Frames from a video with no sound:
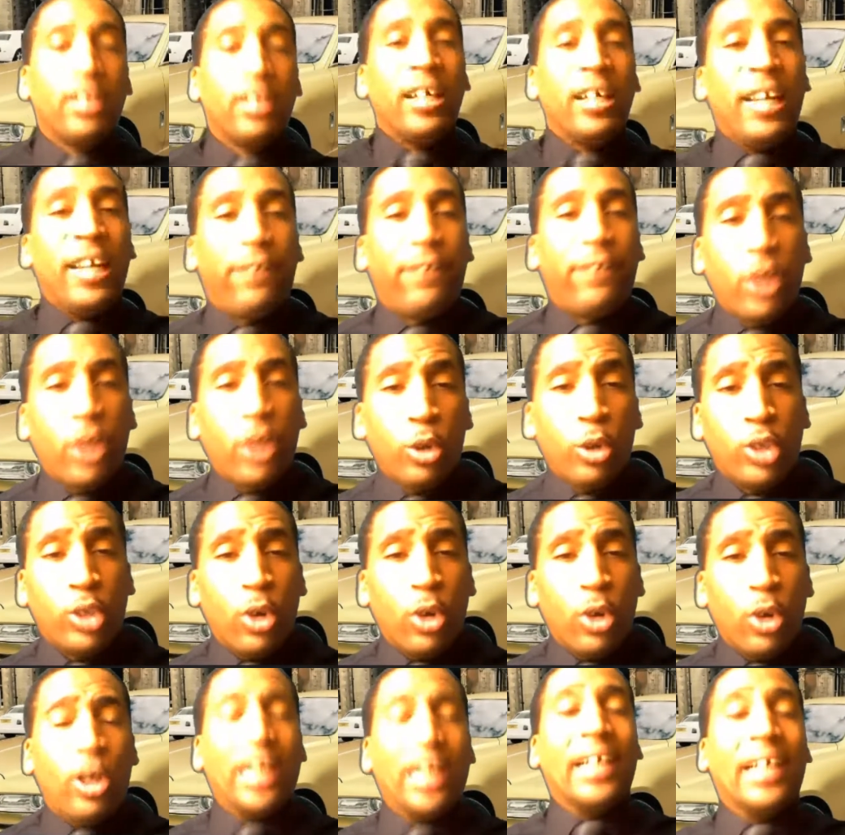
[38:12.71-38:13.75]
If you
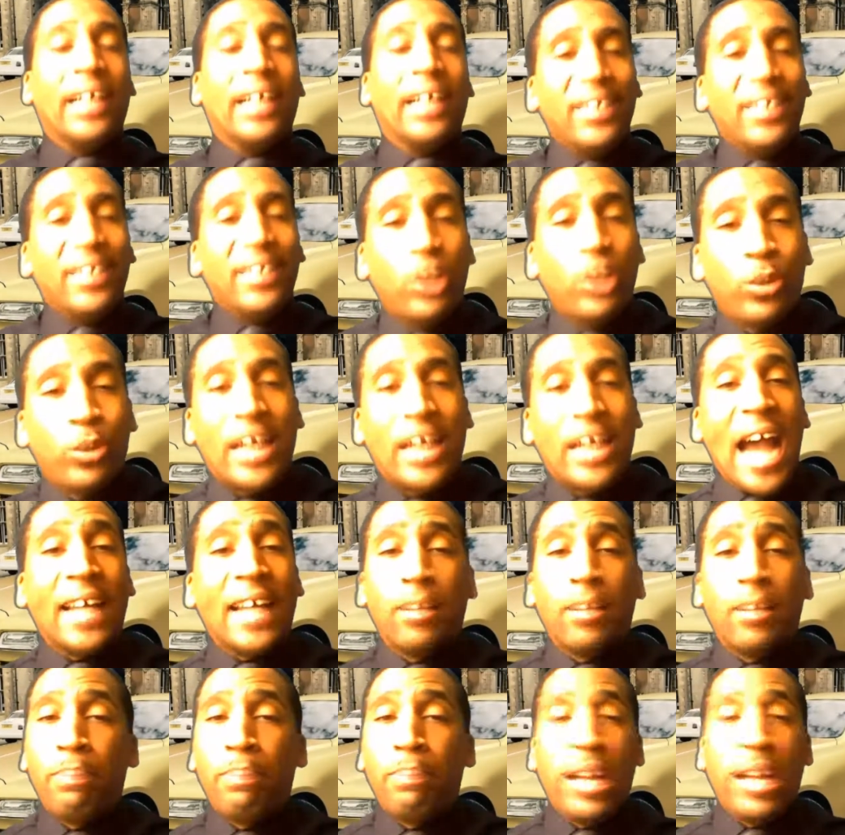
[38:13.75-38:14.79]
doing it, you got
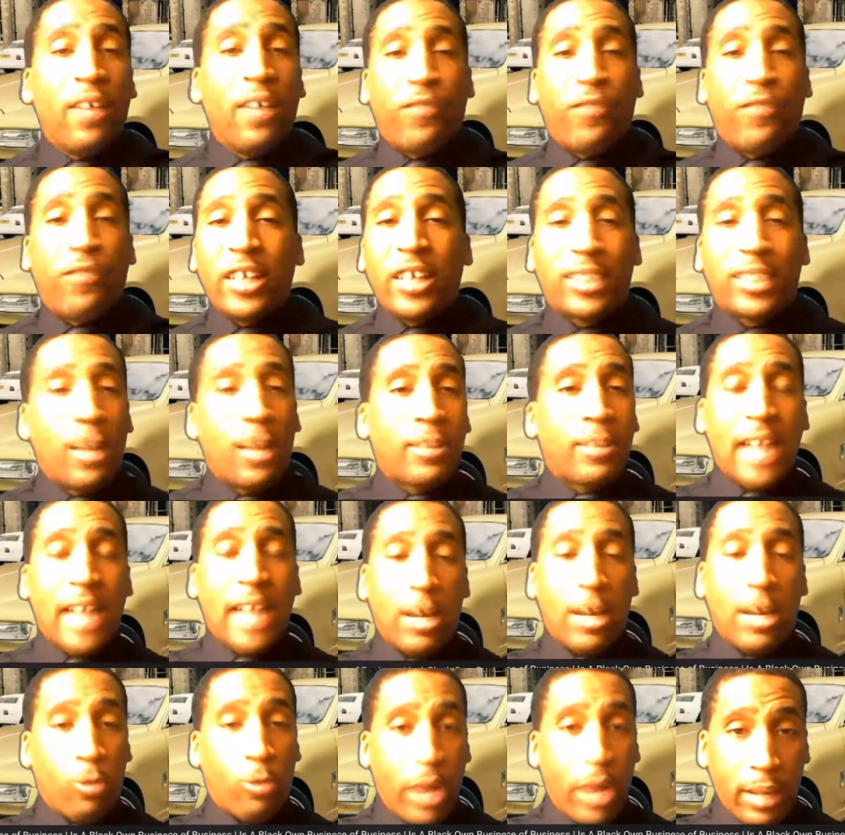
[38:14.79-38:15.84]
to benefit some
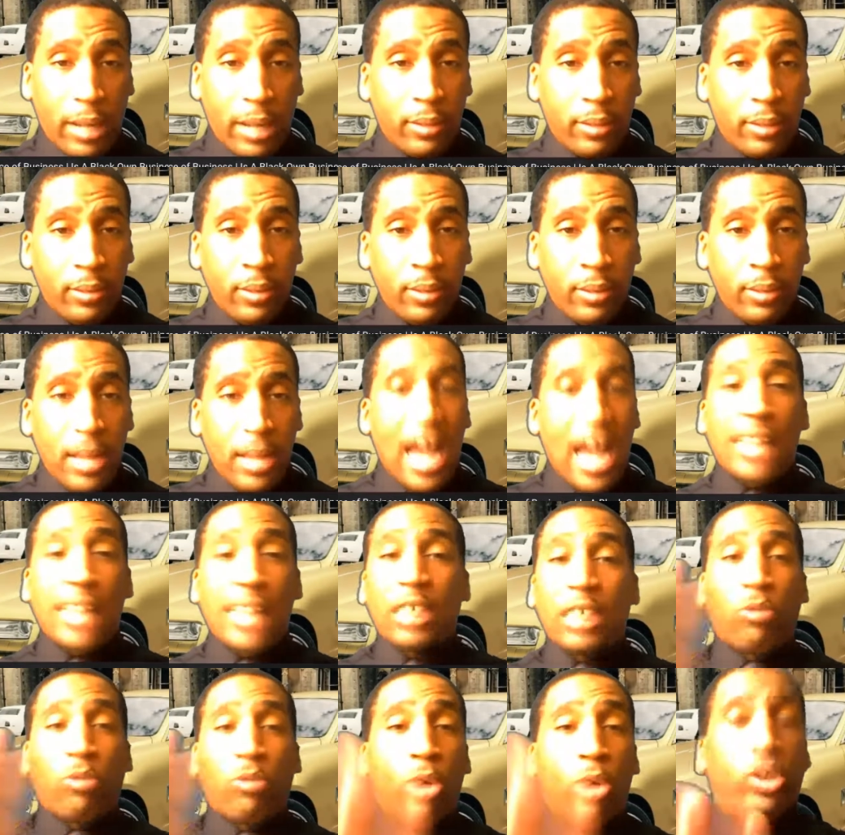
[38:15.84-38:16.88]
kind of way. I
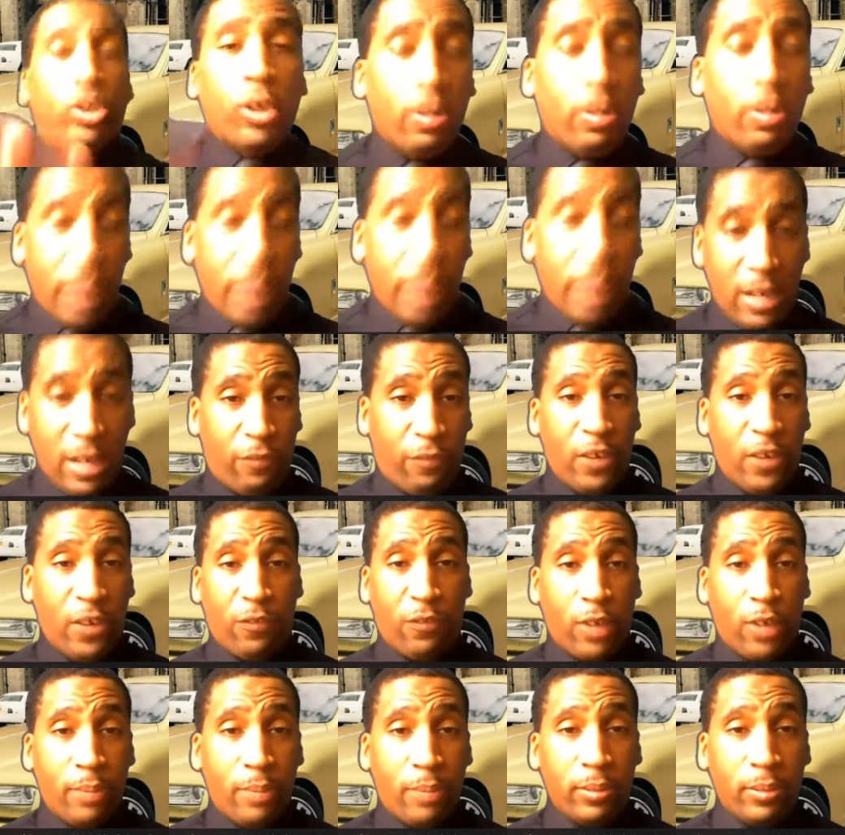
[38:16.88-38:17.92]
just want you to benefit
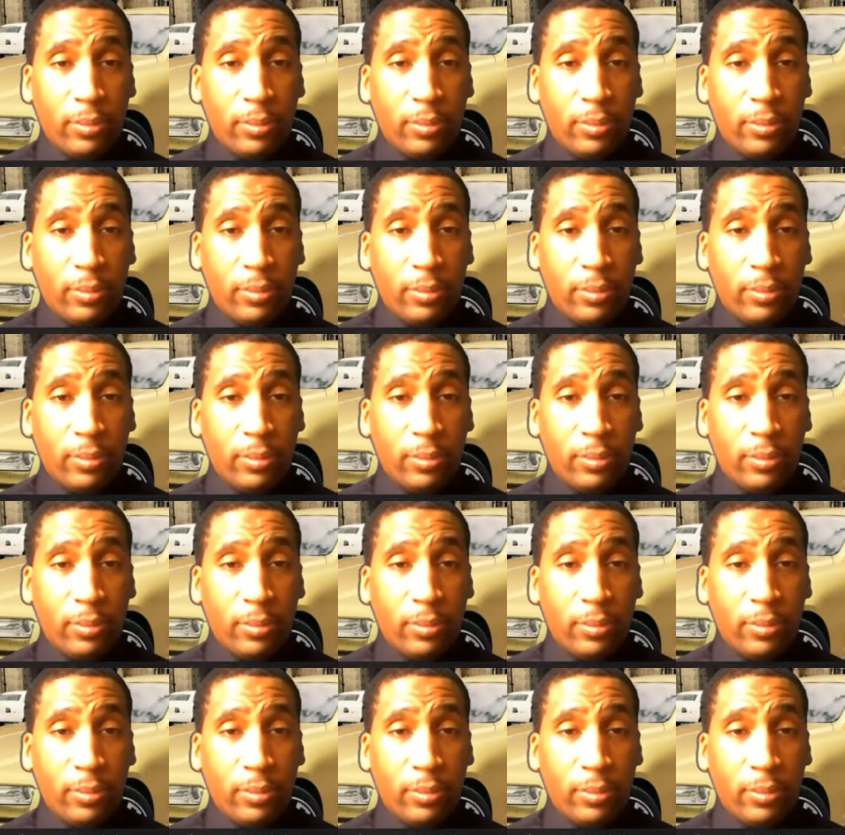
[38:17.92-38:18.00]
from it.